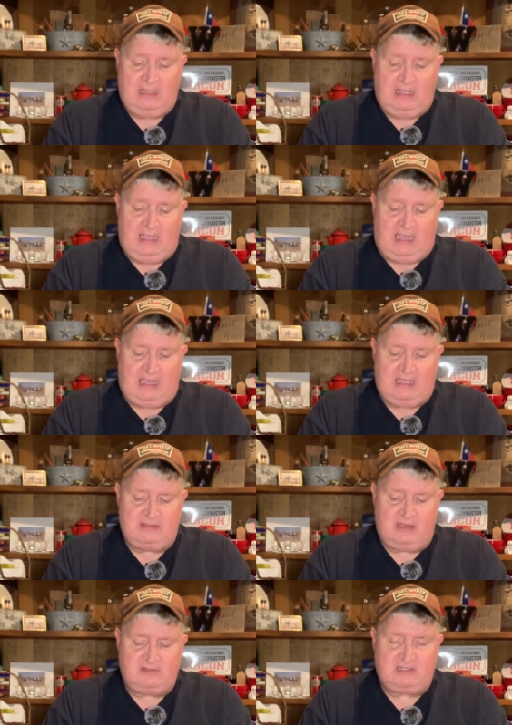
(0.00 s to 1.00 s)
and
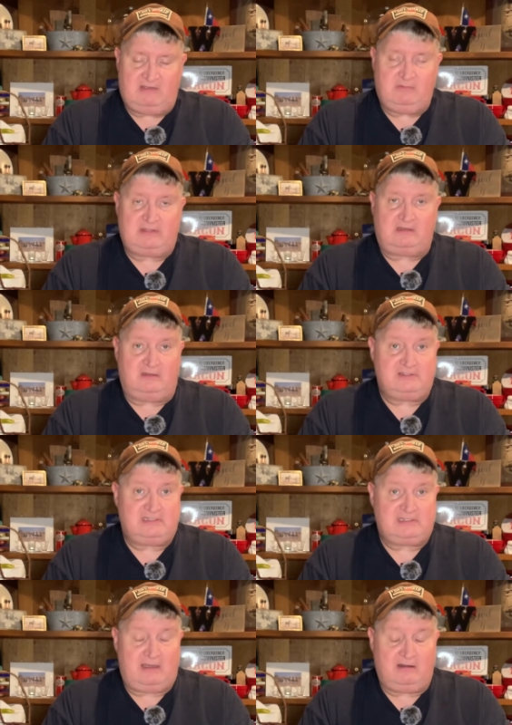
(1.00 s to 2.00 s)
they also have what they call a
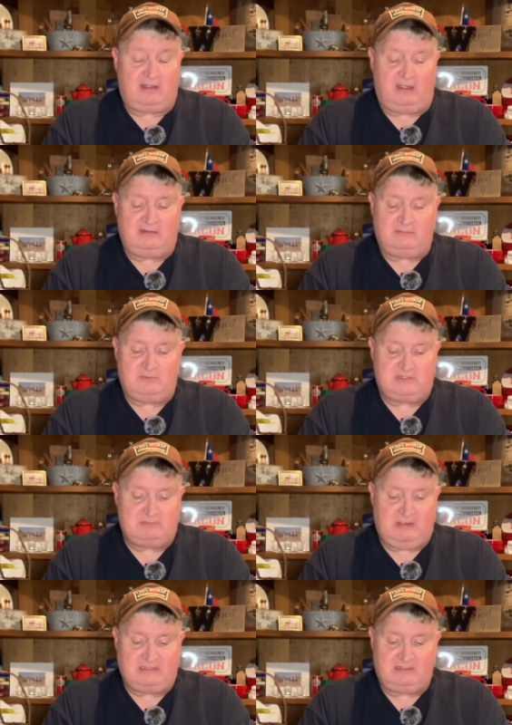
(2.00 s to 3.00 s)
cidercade, which is
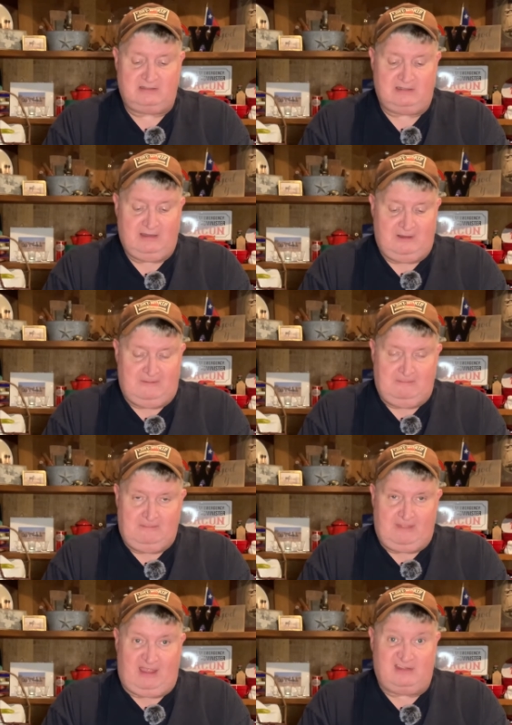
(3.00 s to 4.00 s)
basically,
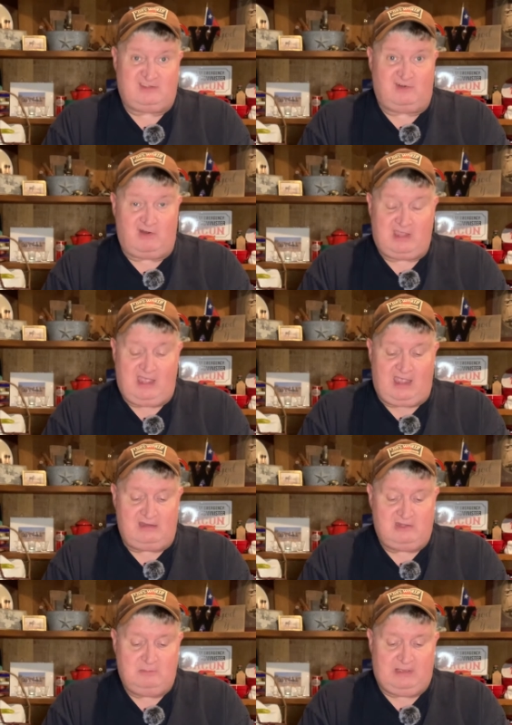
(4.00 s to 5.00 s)
it's an arcade.
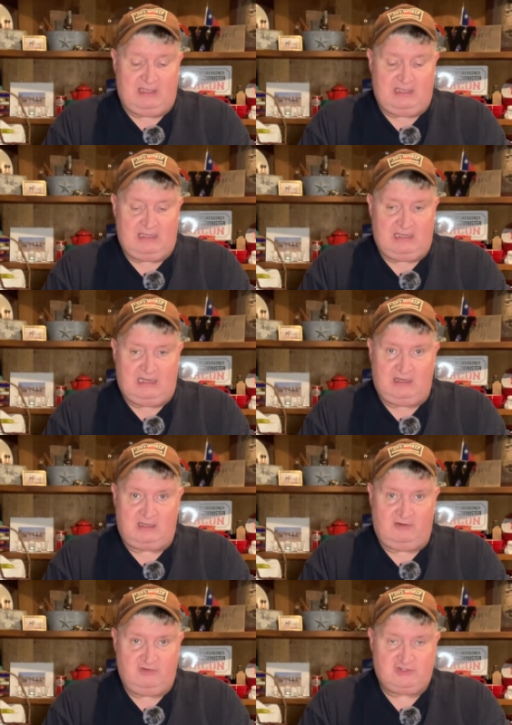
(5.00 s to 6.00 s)
You pay a
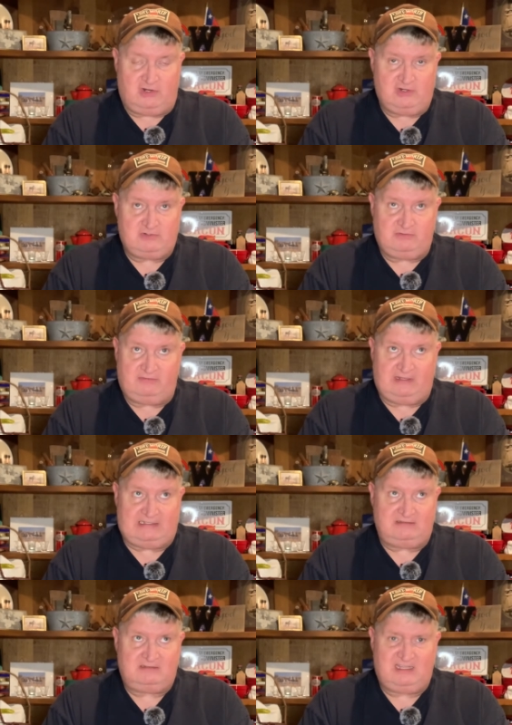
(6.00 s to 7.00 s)
cover charge of like
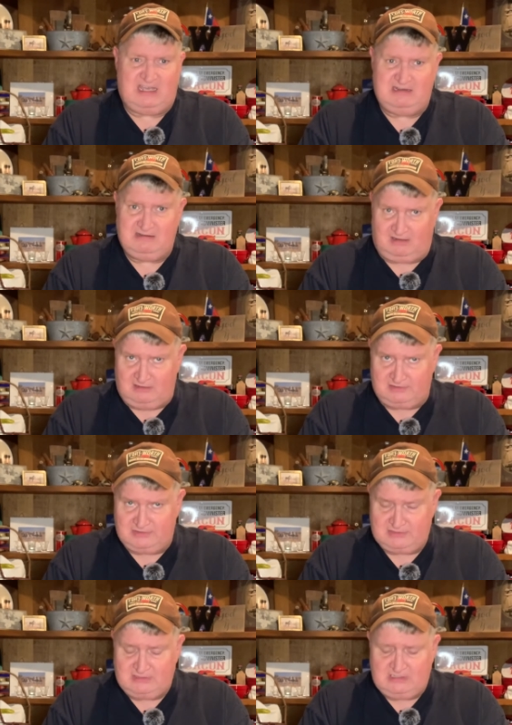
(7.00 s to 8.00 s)

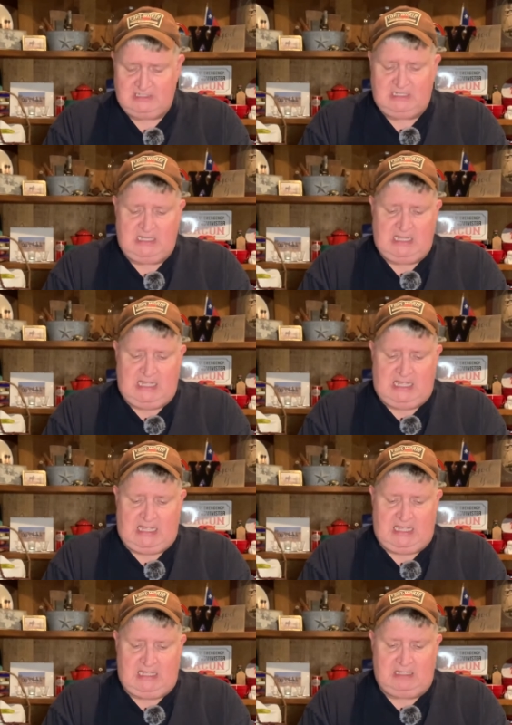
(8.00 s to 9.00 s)
$10,
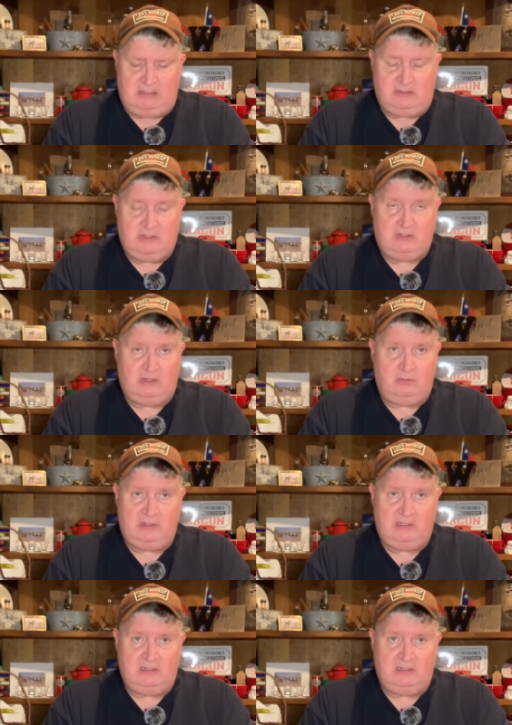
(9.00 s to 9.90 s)
and you go in